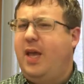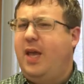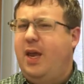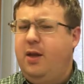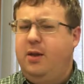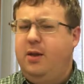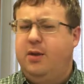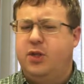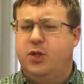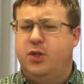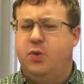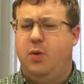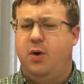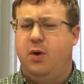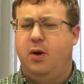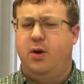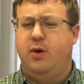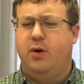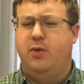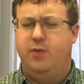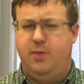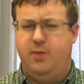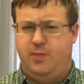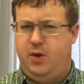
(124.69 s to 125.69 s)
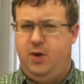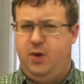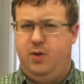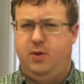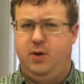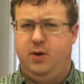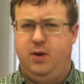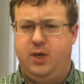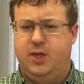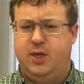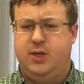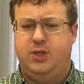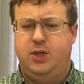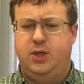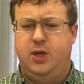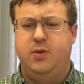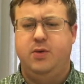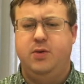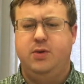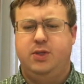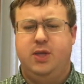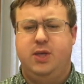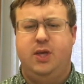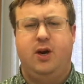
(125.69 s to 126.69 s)
English word rebuke gets
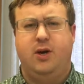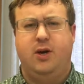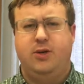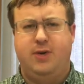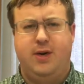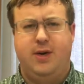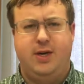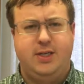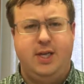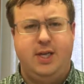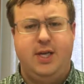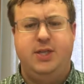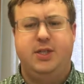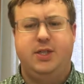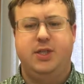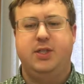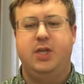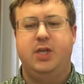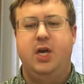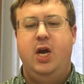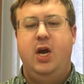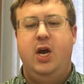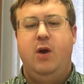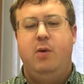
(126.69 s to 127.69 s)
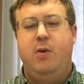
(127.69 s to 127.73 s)
used in our translations.